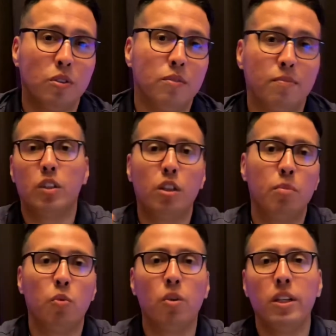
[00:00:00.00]
Number
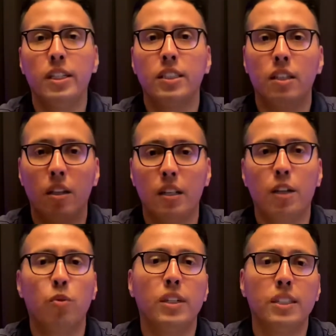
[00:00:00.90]
1 is, unlike
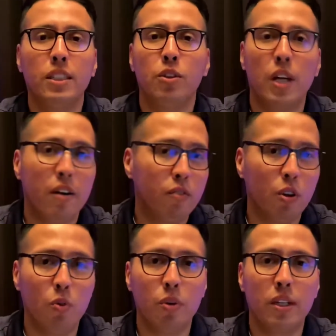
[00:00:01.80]
renting, you have no
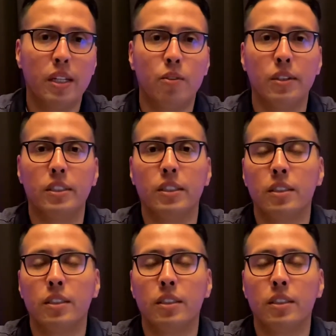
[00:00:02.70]
rent increases.